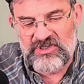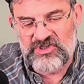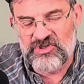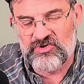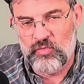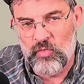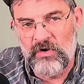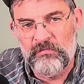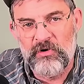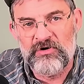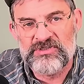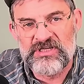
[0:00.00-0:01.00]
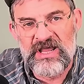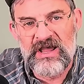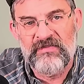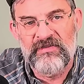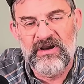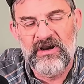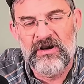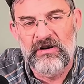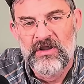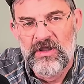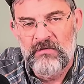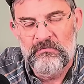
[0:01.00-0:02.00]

He's just one person out there.